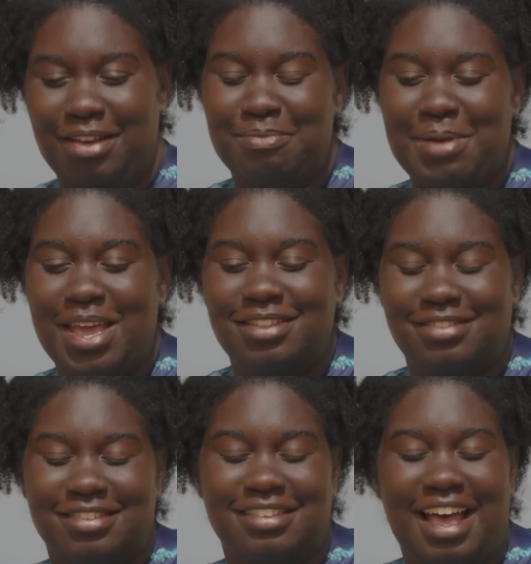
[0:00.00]

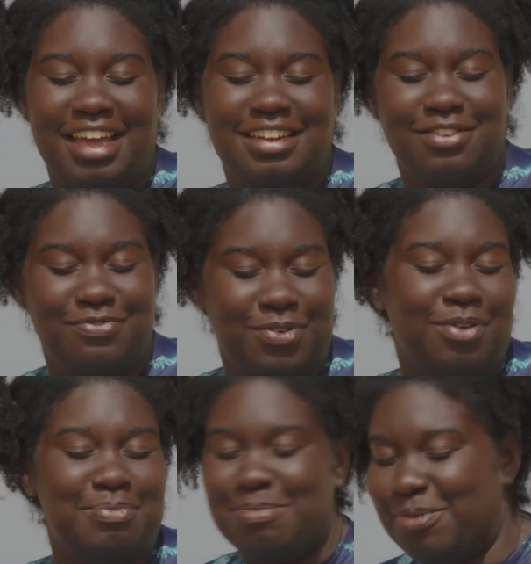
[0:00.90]
main society
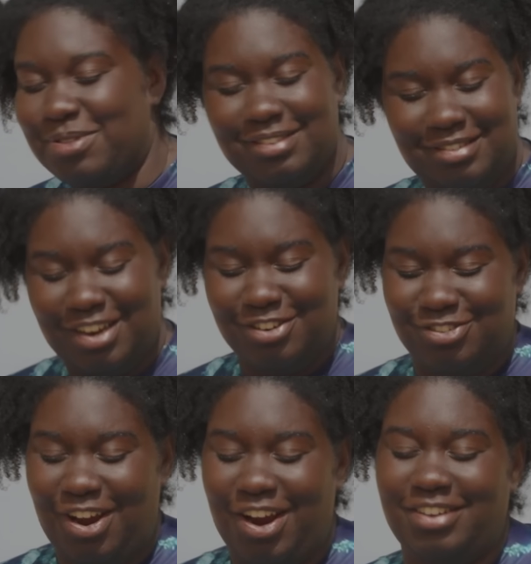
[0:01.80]
for people that study
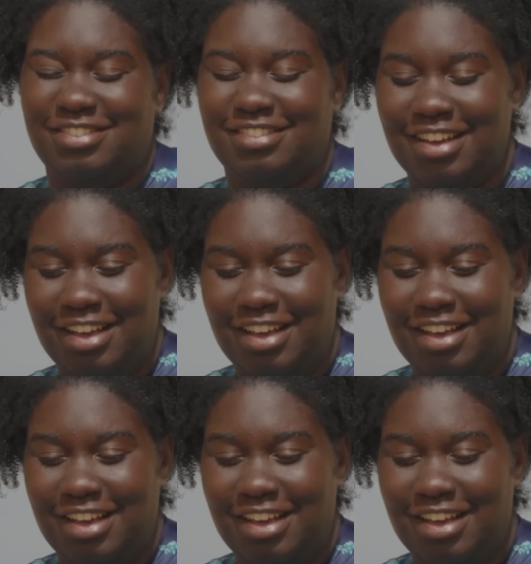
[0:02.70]
sharks.